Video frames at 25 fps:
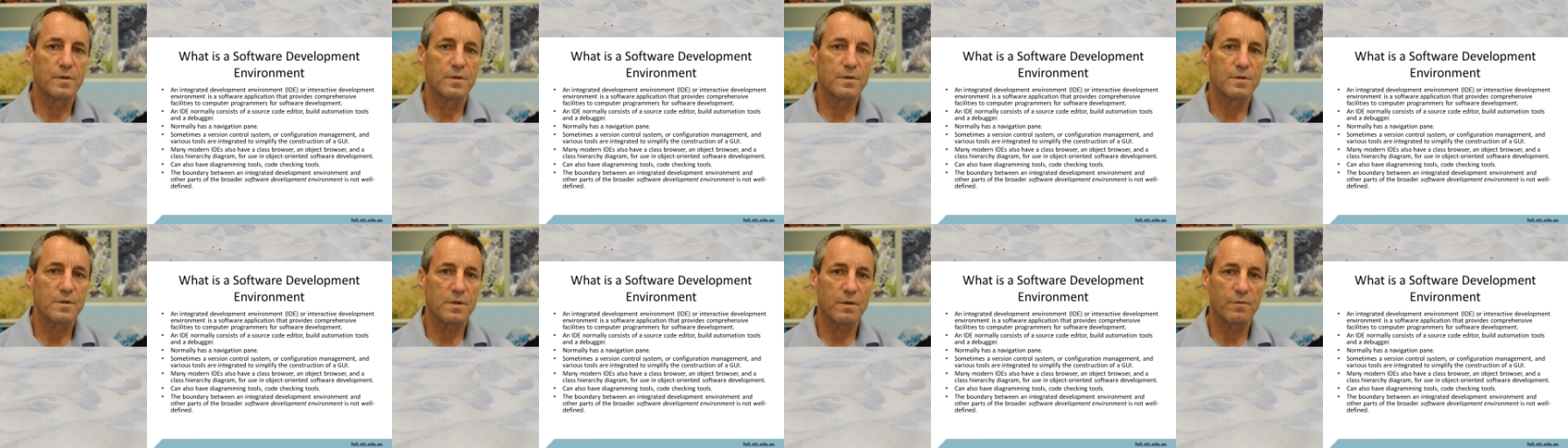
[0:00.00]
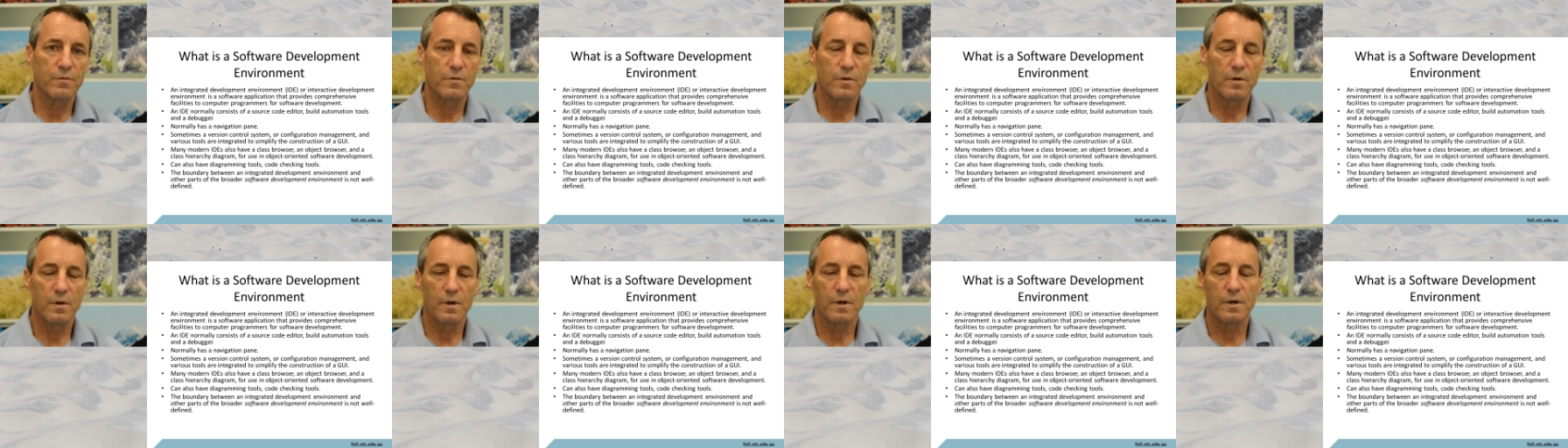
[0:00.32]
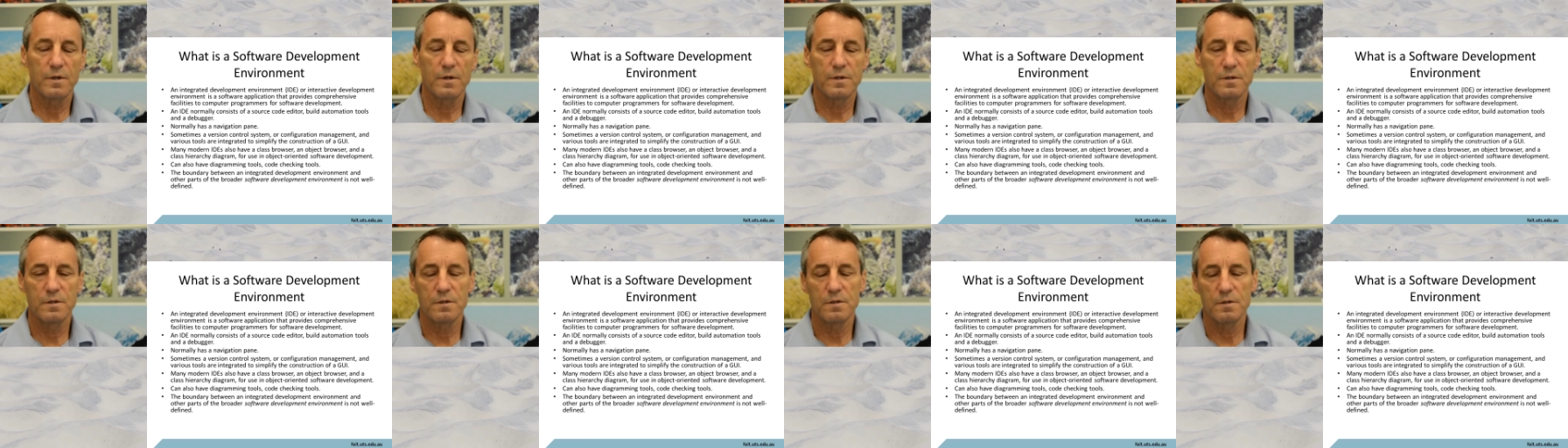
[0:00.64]
some
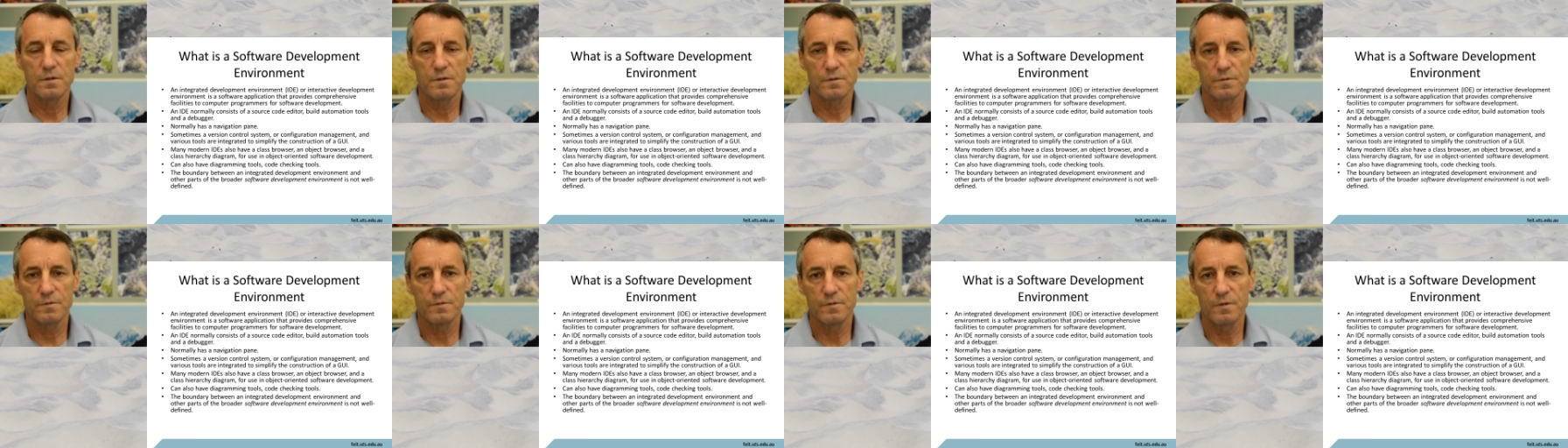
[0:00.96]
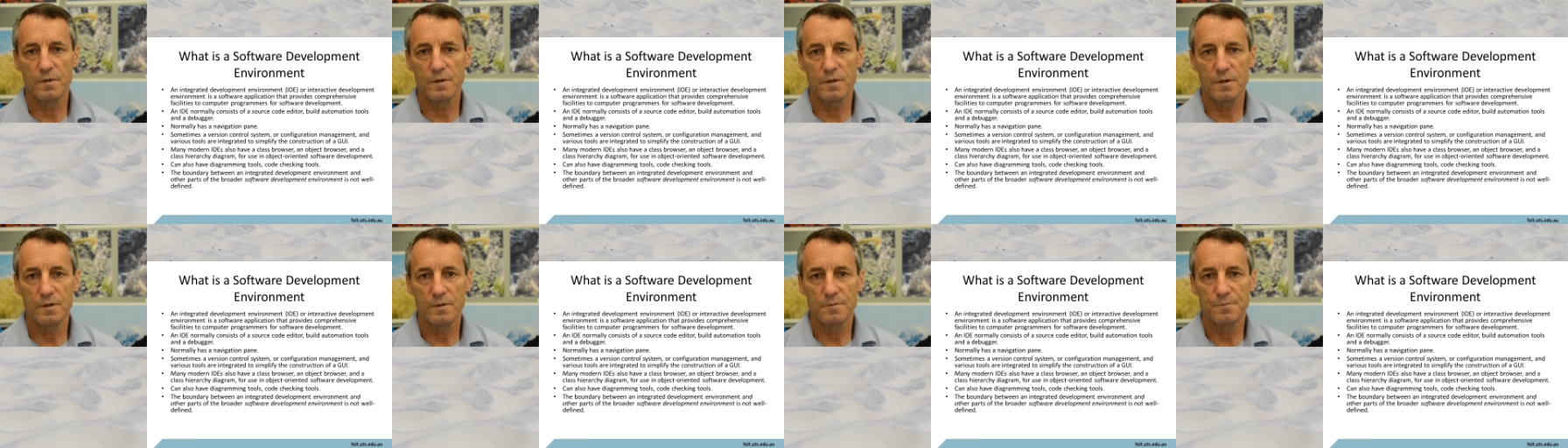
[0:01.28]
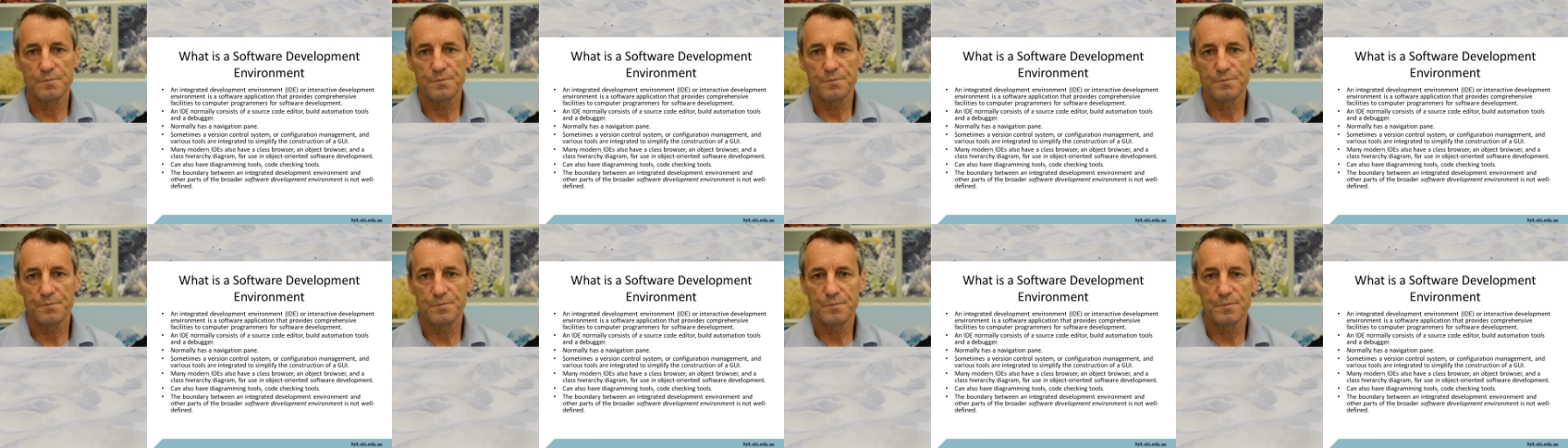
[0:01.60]
variety of
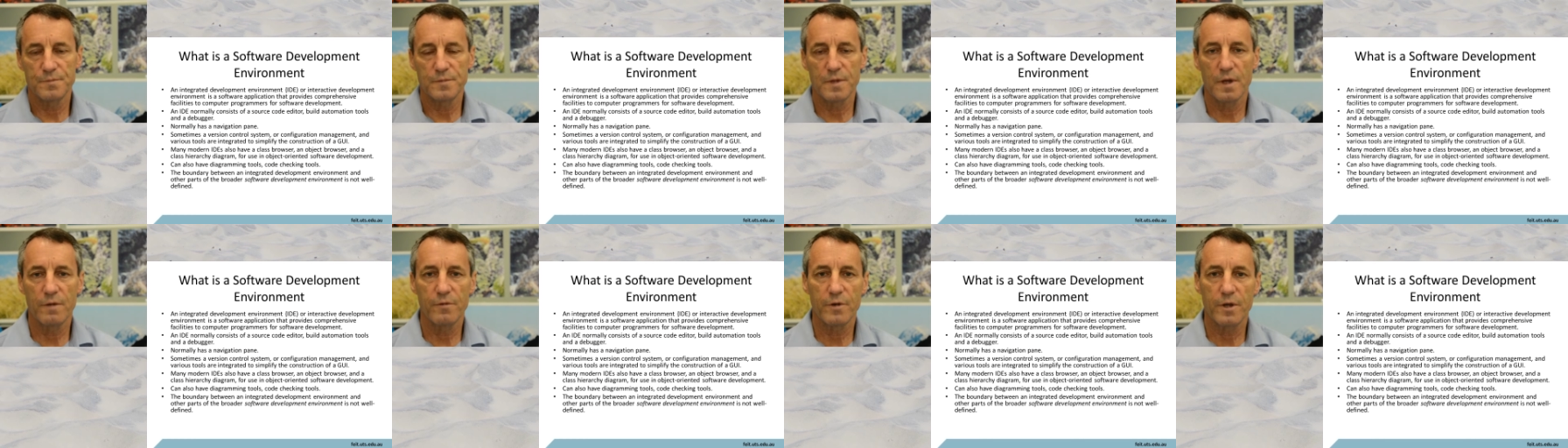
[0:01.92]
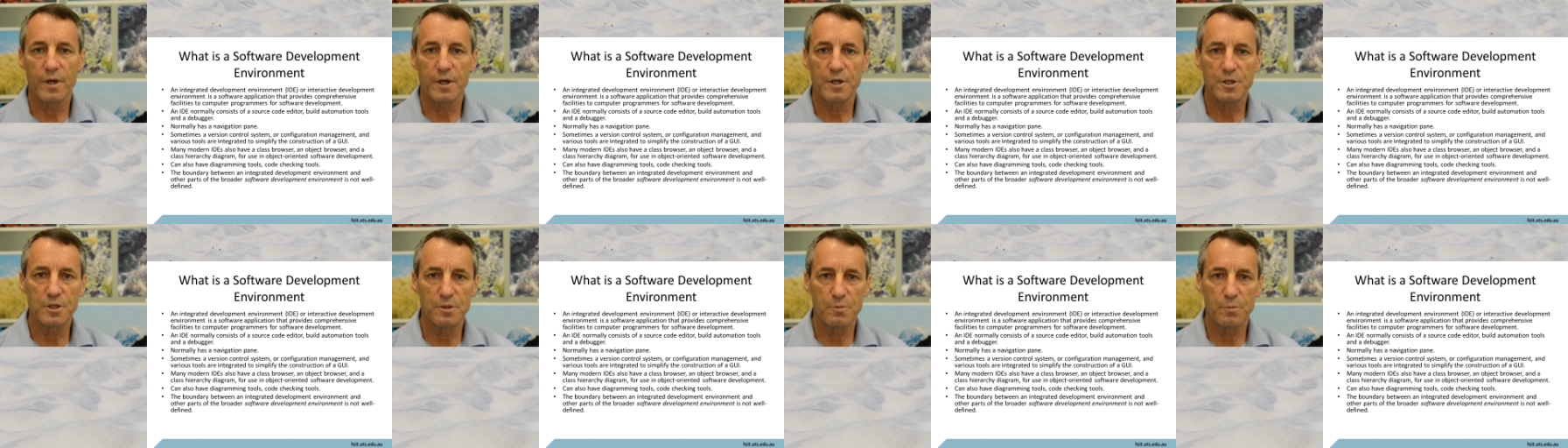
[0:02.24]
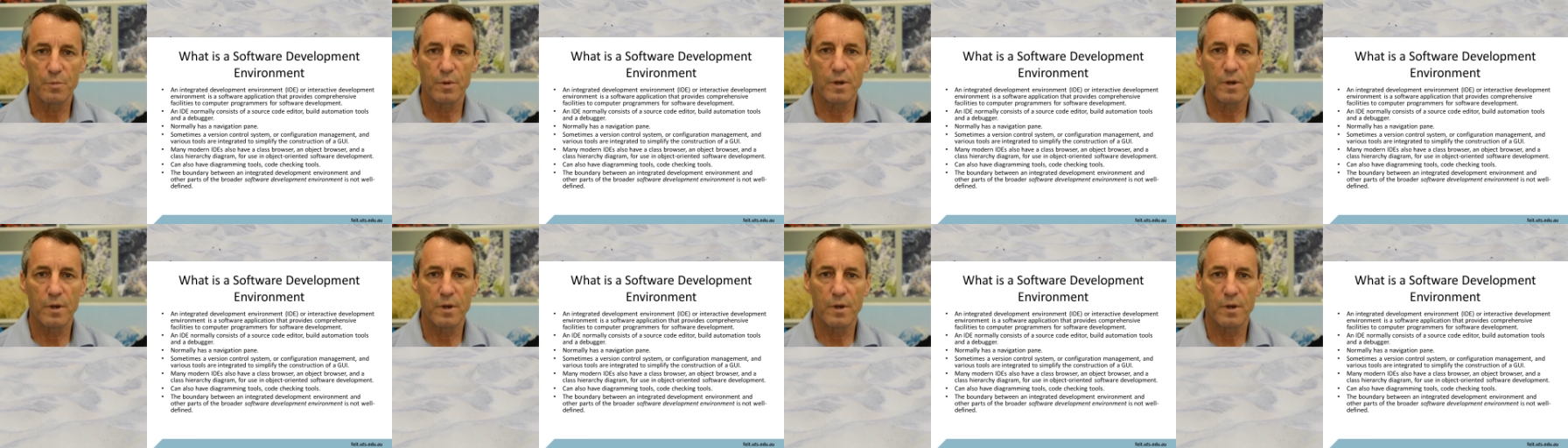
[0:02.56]
um, navigation